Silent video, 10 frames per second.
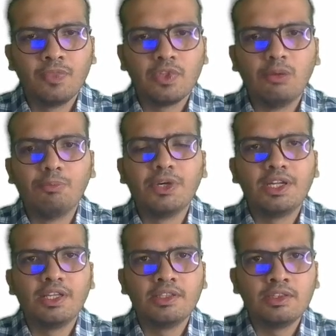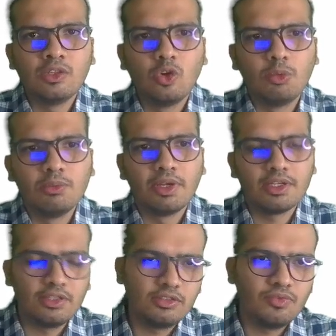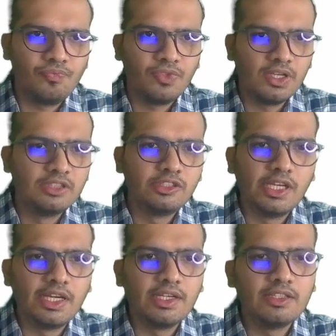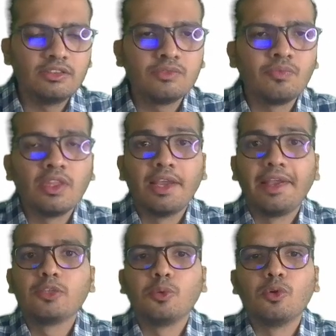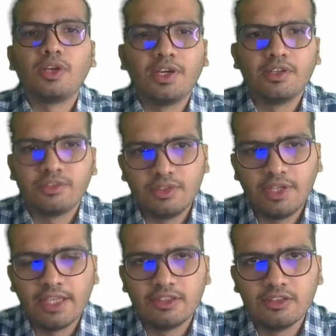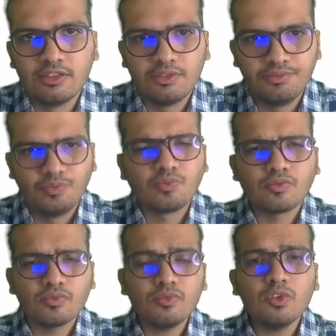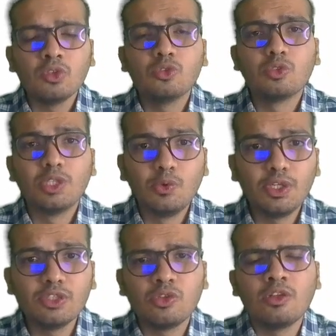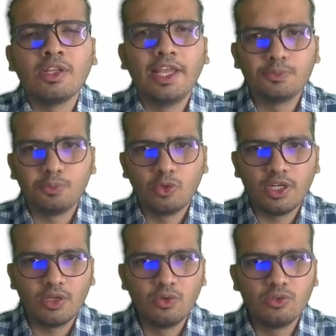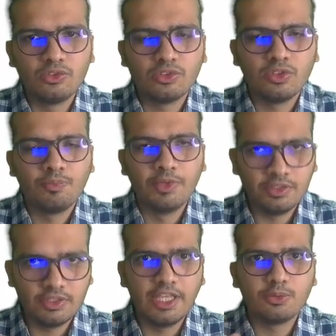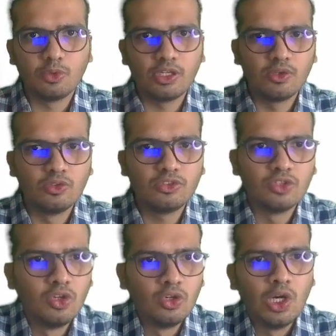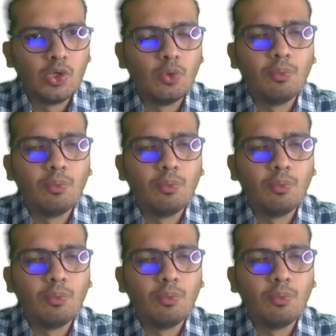compete in global markets. Second is export trades taxes. So duties on exported goods means exported goods to